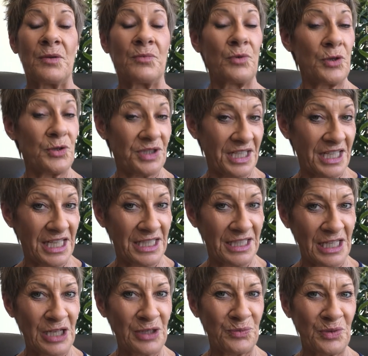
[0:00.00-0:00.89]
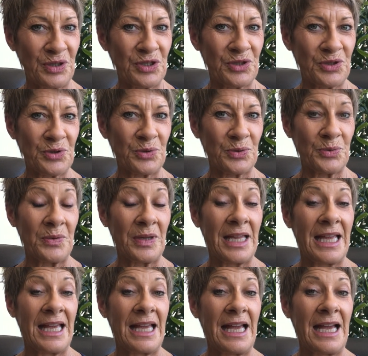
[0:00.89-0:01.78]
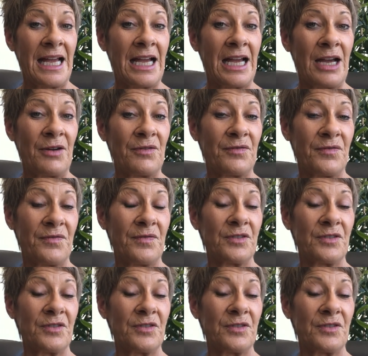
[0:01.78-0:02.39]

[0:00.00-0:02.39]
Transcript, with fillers: routine and ritual uh,